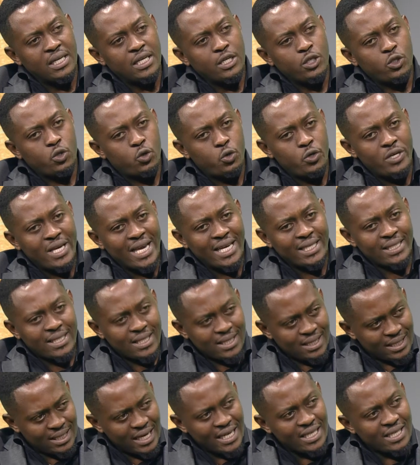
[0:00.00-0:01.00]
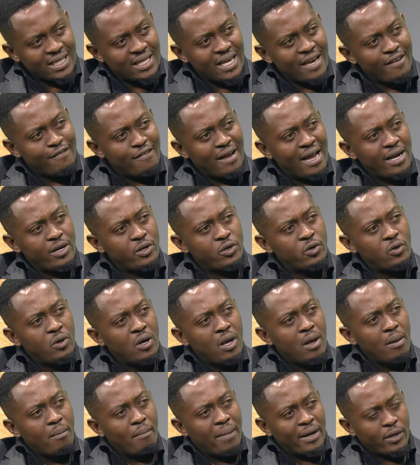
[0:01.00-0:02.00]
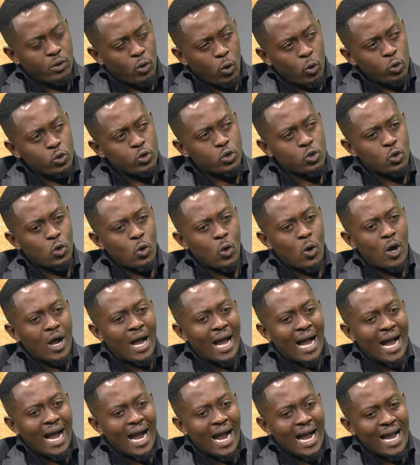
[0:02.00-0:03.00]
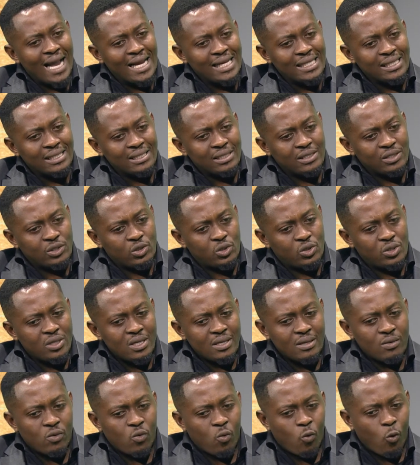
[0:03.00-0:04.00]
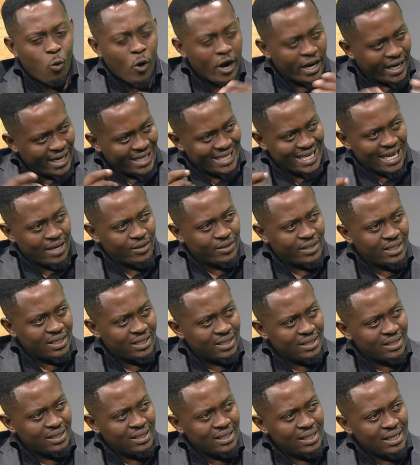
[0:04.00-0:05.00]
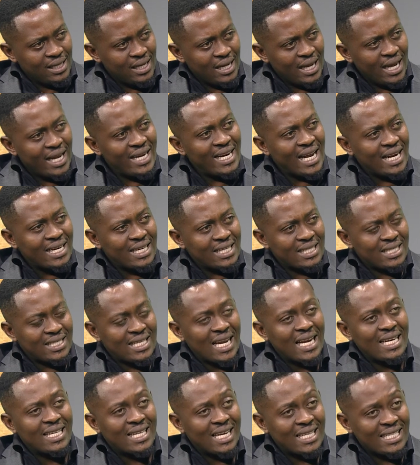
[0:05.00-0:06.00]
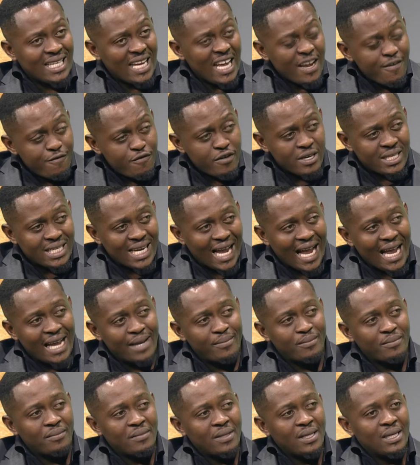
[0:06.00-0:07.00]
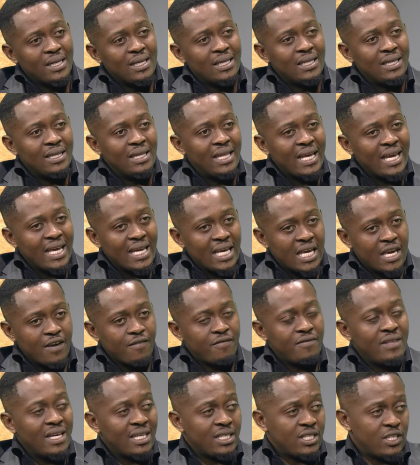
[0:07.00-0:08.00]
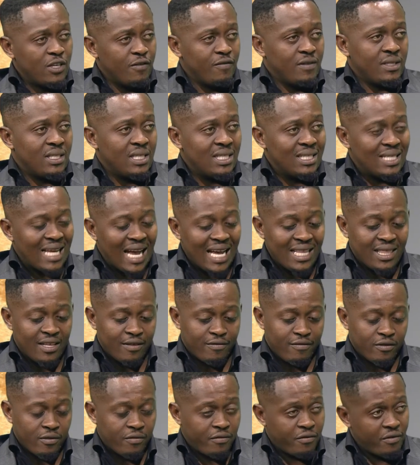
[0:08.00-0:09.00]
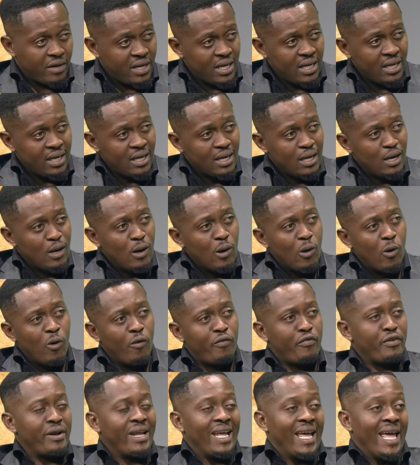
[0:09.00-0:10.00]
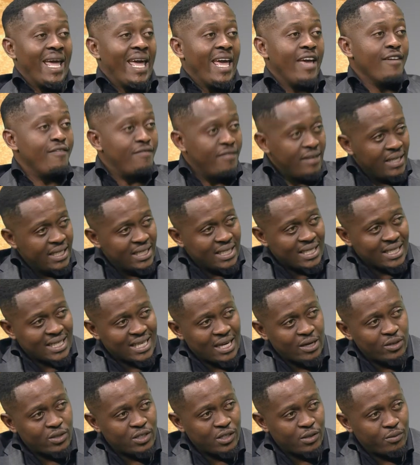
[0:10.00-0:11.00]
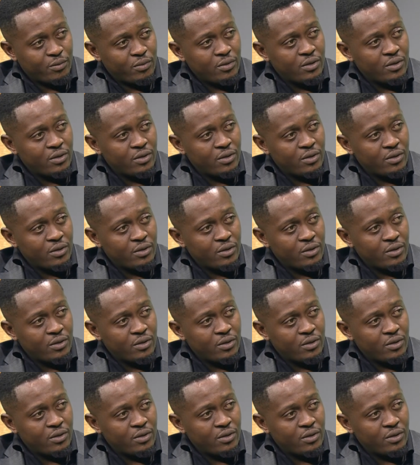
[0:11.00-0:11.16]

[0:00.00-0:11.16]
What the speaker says: to, yes, state their value, but also work it out and understand that every time they give their services either for free or for a heavily discounted